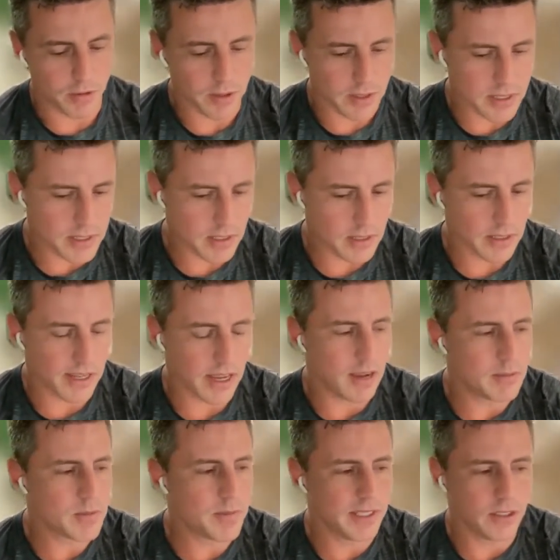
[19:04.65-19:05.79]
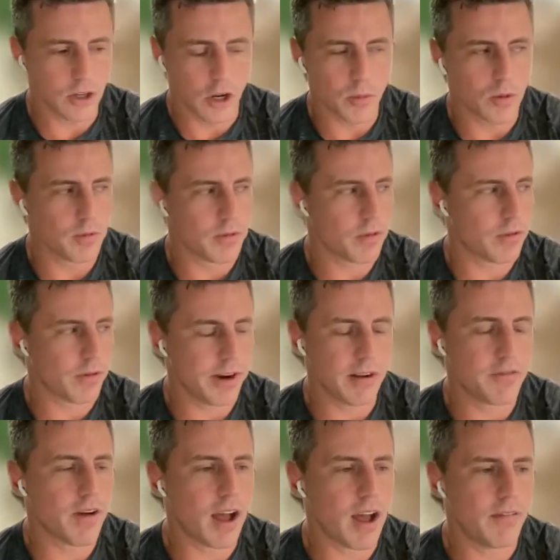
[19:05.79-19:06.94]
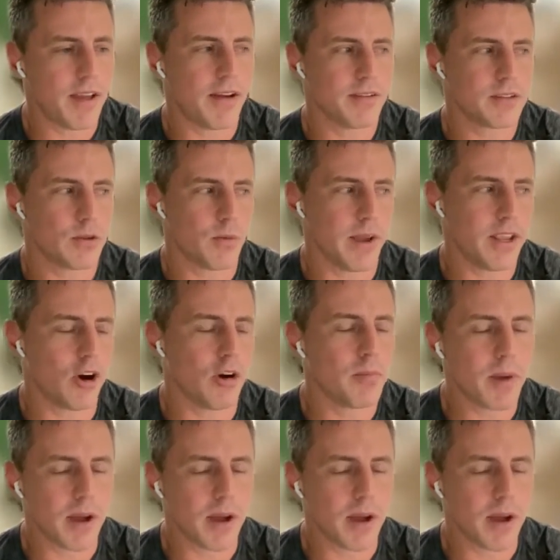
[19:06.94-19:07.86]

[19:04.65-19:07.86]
but realistically, I'm spending no more than 3 to 5 hours a week